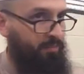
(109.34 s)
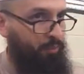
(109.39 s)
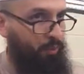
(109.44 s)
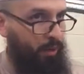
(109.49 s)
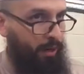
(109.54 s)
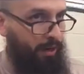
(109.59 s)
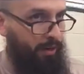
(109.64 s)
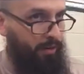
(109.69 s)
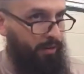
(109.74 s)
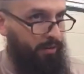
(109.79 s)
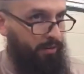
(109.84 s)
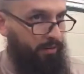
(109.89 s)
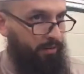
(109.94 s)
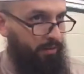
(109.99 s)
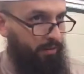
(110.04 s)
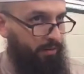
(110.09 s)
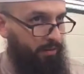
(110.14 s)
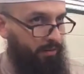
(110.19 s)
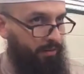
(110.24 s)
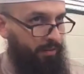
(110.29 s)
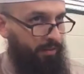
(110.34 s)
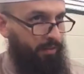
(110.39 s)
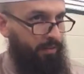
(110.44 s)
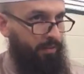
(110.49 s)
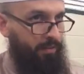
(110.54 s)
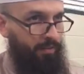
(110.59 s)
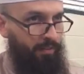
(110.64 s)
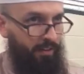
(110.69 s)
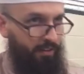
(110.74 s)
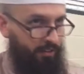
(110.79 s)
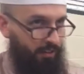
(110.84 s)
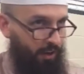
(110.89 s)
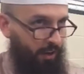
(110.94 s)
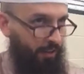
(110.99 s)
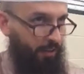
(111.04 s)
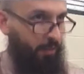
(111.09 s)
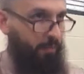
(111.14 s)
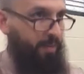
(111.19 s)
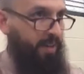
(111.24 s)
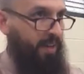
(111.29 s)
of prayer. There's
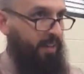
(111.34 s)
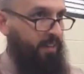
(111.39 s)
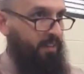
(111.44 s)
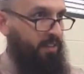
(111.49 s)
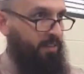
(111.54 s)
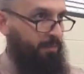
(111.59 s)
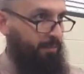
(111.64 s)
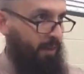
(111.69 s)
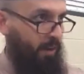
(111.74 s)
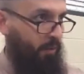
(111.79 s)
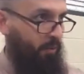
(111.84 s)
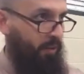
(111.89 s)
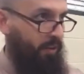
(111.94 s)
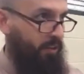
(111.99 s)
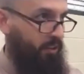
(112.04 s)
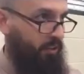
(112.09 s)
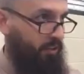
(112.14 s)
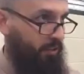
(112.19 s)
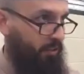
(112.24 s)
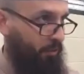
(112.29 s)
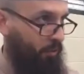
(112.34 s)
other means by which,